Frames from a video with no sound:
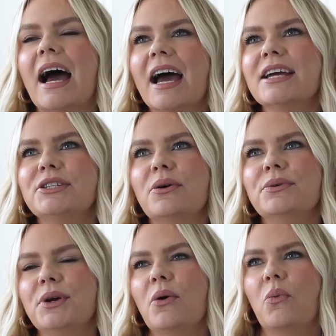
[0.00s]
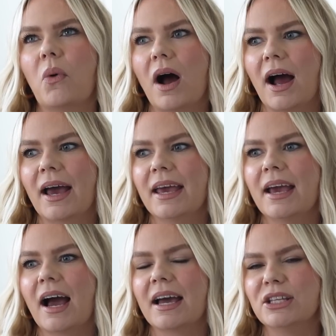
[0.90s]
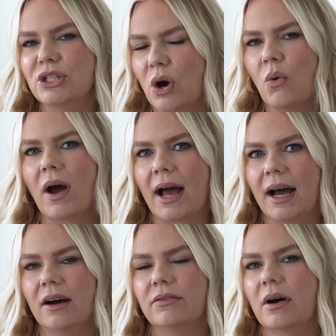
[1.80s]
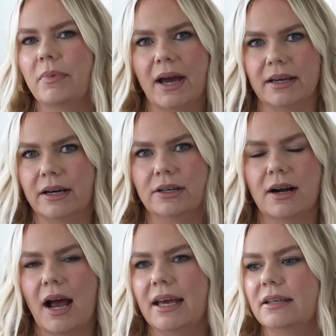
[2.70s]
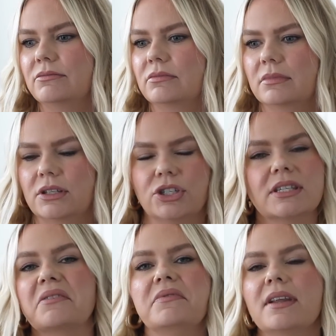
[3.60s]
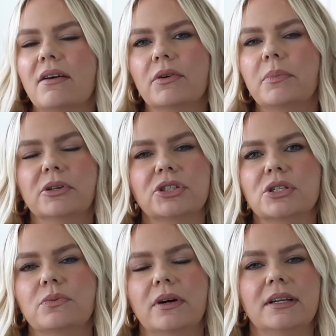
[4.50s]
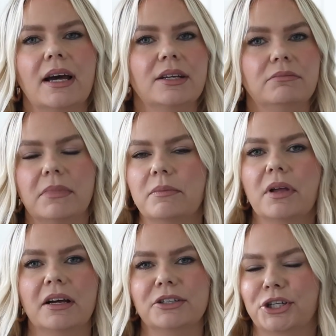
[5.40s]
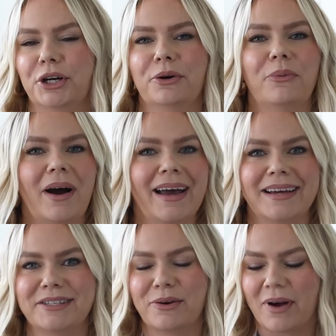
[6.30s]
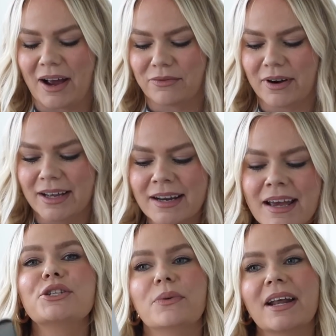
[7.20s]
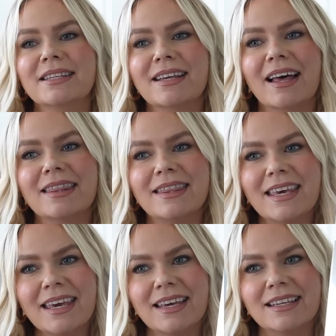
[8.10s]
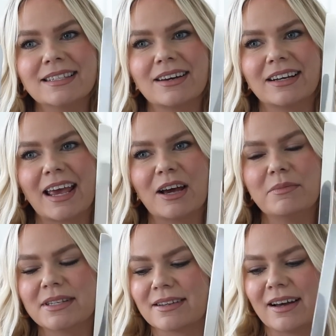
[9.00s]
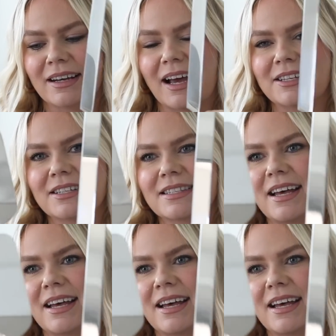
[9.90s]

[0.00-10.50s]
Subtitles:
I don't know why I don't have a pie cutter. I just have never purchased one. I'm not sure why I don't have one. So when I saw these on Amazon, I just